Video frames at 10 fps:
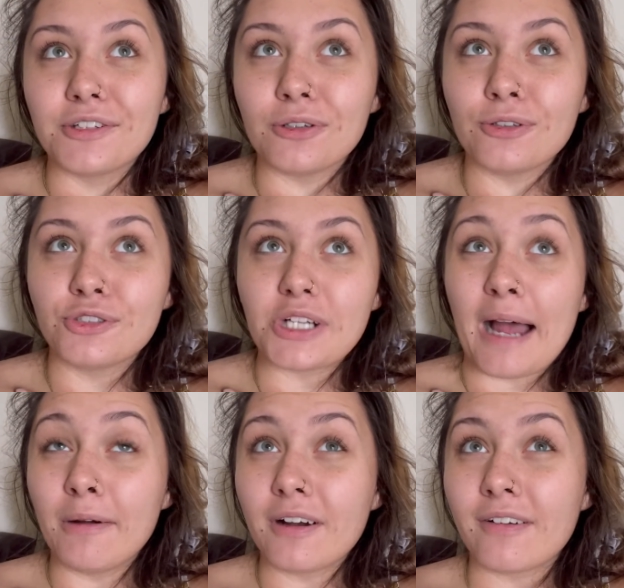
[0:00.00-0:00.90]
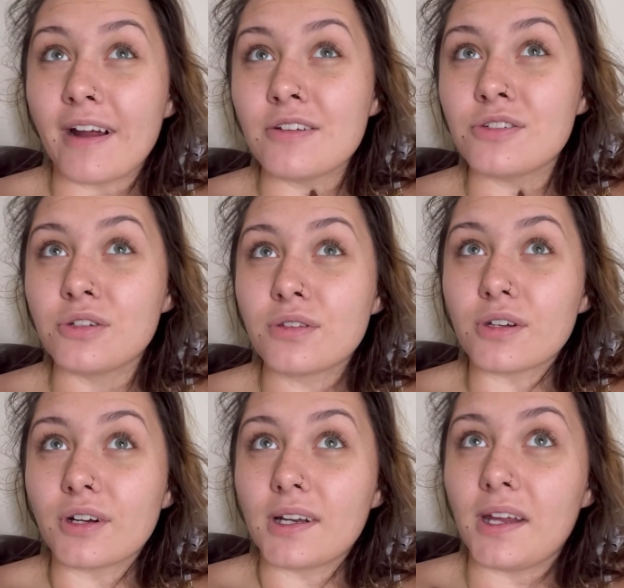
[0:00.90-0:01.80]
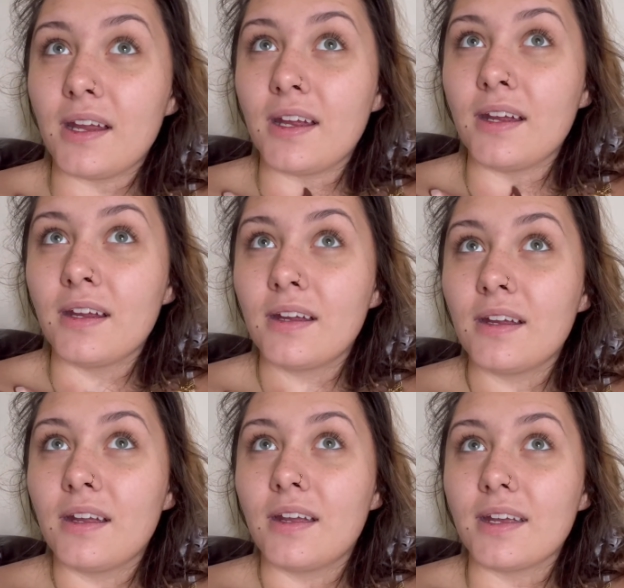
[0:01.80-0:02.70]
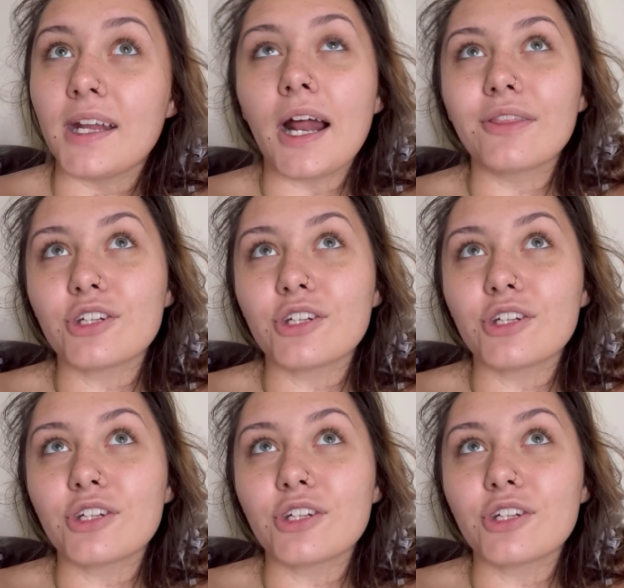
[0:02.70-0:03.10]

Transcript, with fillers: to shower around 2.30, get out the